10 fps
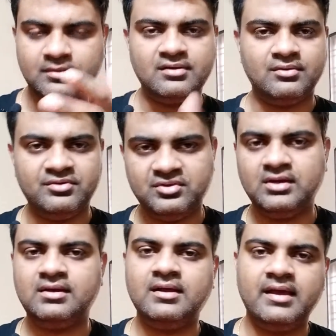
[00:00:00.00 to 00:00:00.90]
a
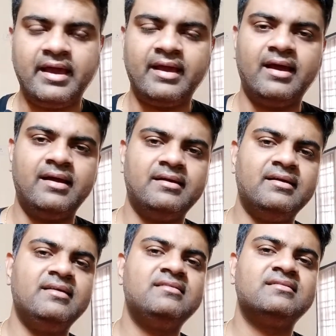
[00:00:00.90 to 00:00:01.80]
result and
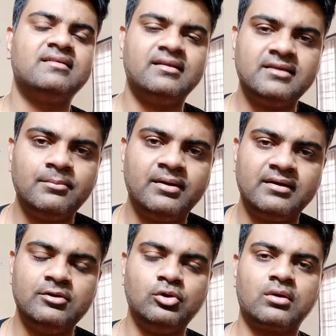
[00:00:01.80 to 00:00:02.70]
it's nothing
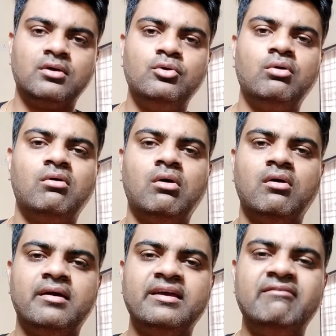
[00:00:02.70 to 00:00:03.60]
but you're you're
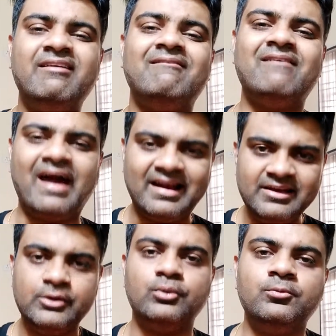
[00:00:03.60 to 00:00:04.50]
giving
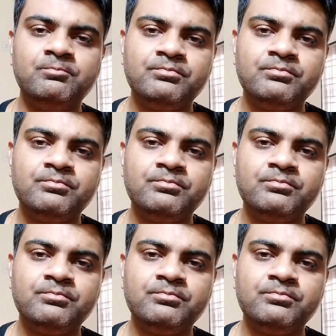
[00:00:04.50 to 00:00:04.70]
value